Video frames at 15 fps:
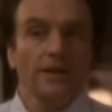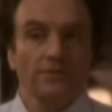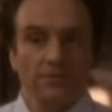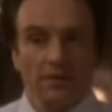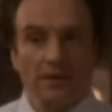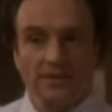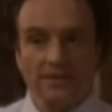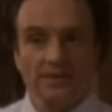
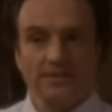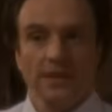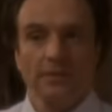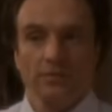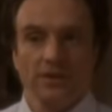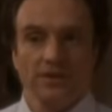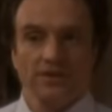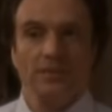Without threatening the
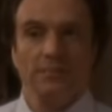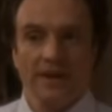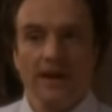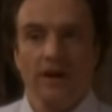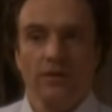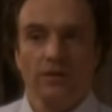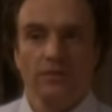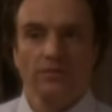separation of
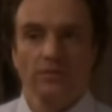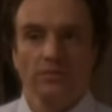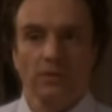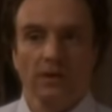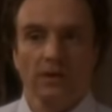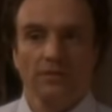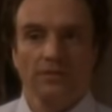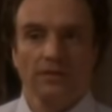powers
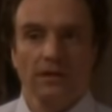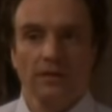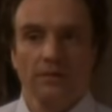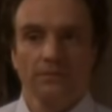is what I was